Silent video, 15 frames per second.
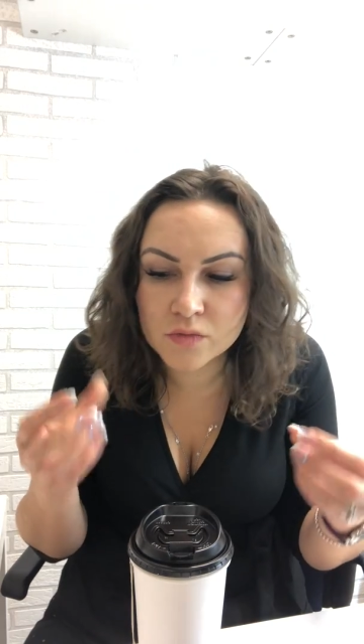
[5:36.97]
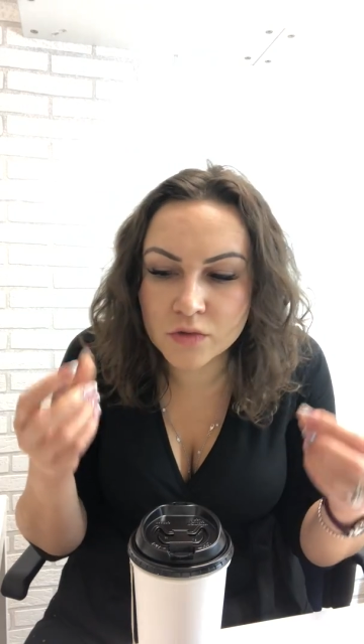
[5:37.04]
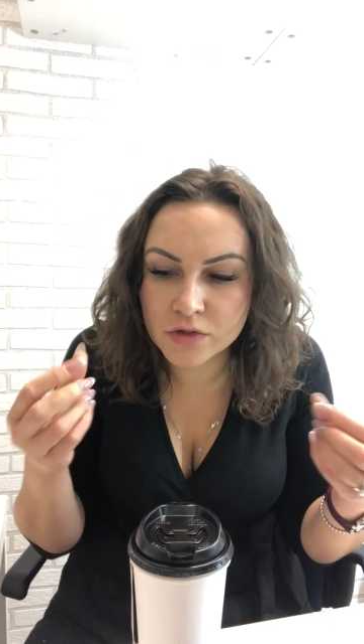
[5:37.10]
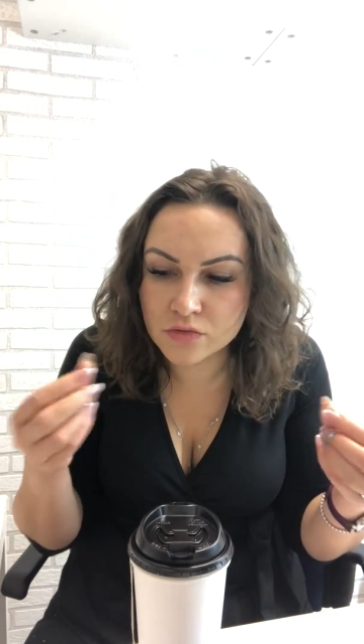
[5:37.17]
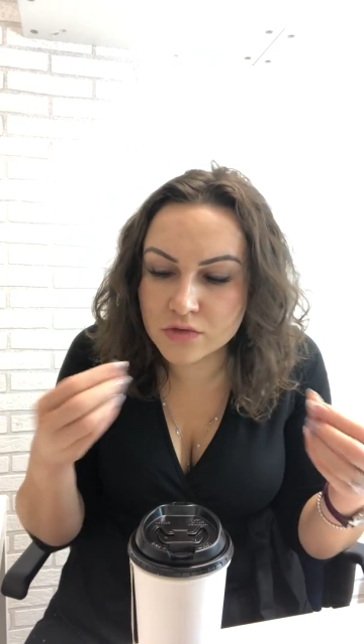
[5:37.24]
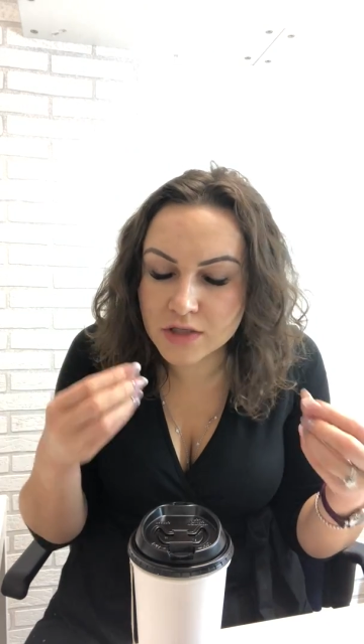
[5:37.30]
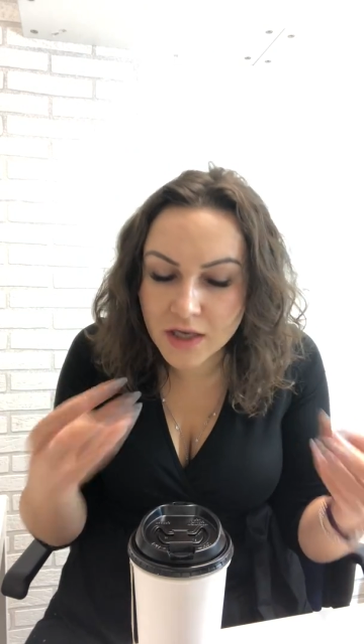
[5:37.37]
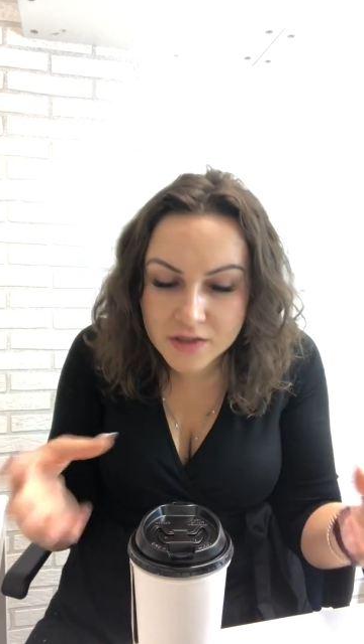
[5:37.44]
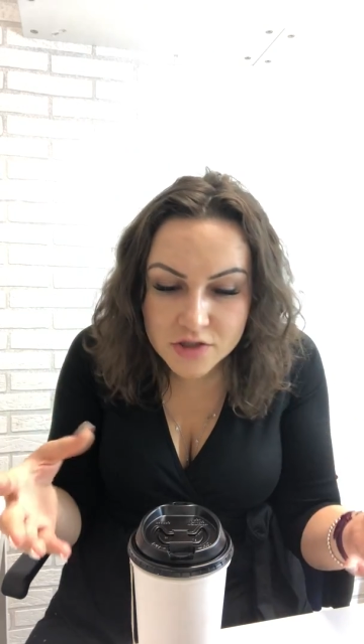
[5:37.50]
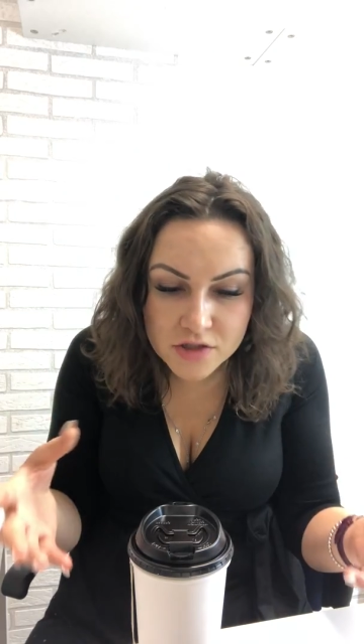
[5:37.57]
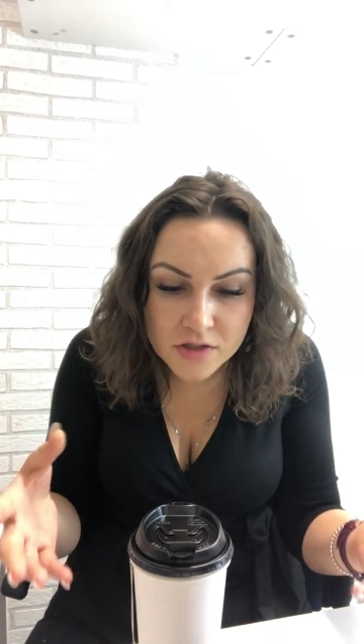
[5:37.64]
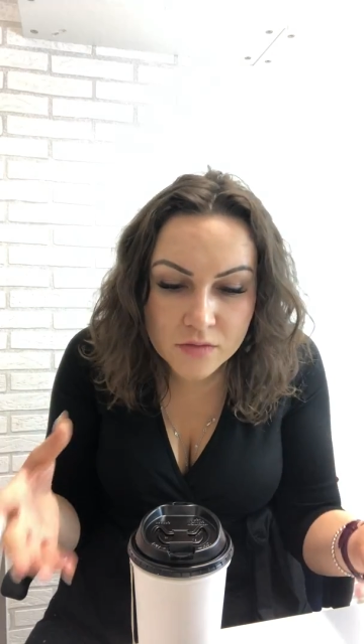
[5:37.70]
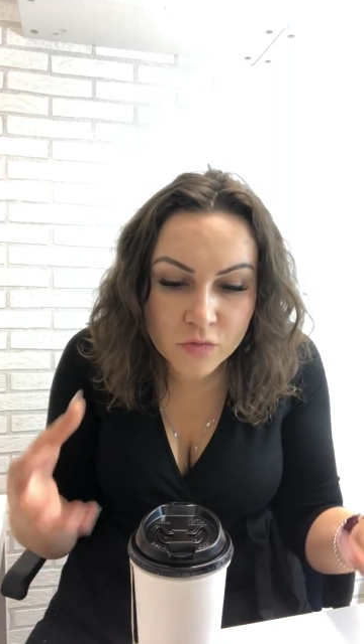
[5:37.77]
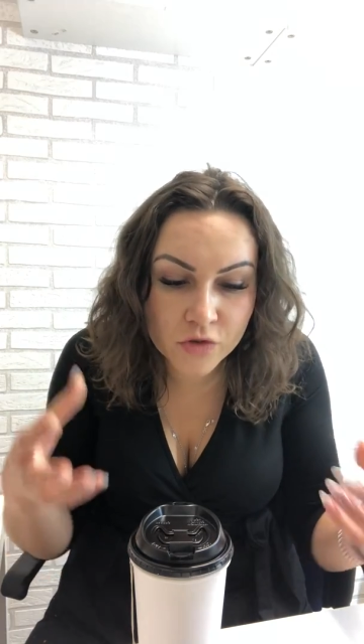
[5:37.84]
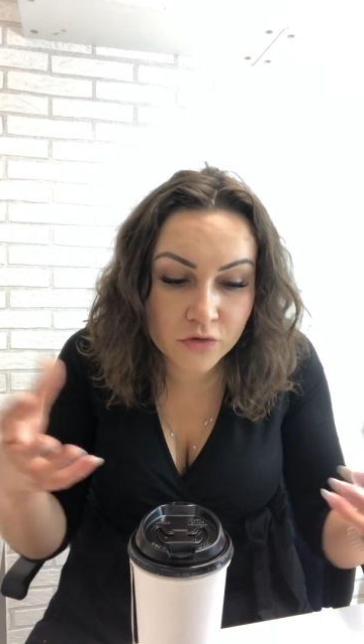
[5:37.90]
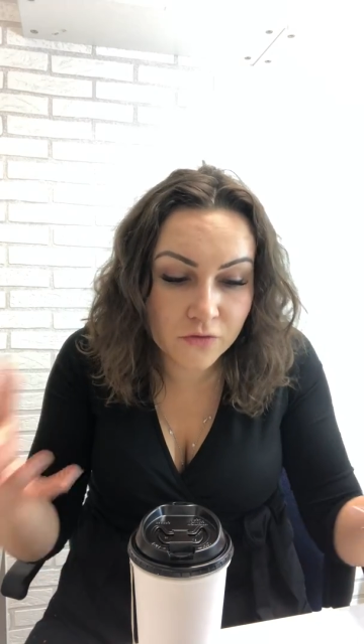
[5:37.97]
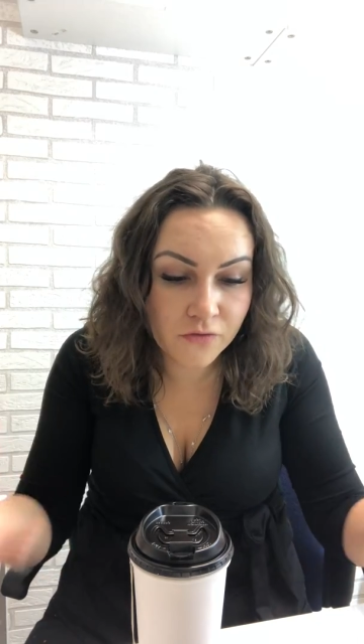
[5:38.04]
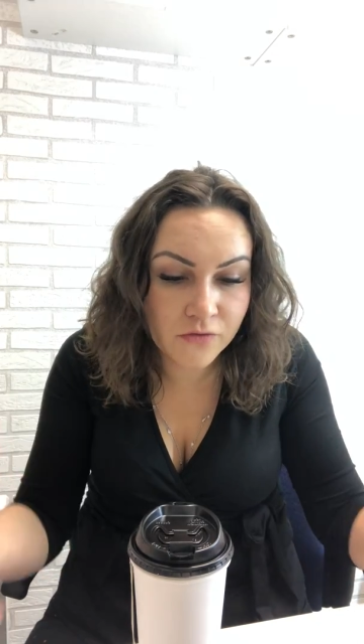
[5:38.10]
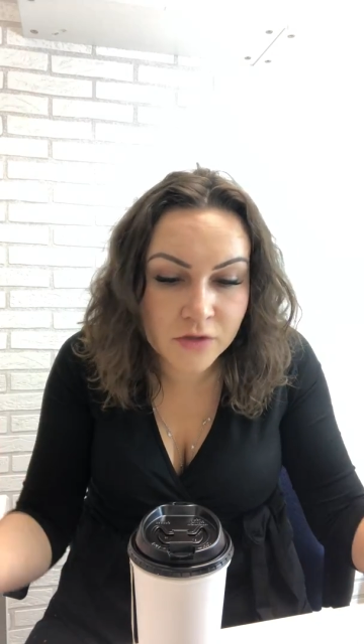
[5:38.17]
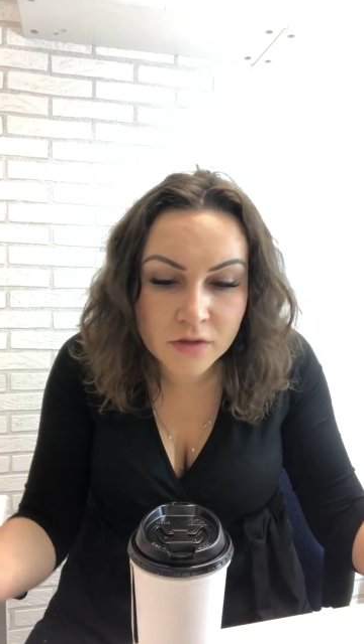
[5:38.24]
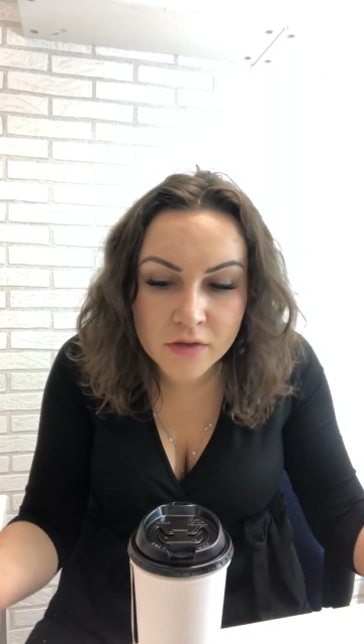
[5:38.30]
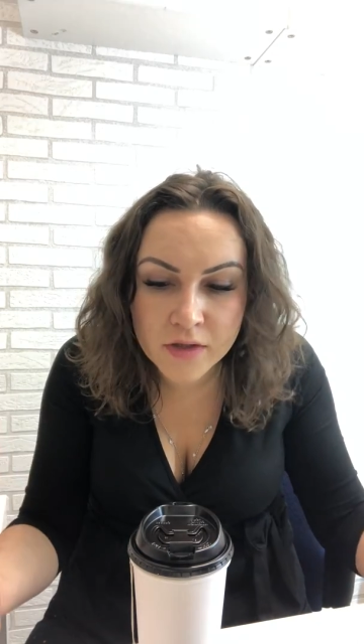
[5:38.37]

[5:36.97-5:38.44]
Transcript: when you touch them, when you feel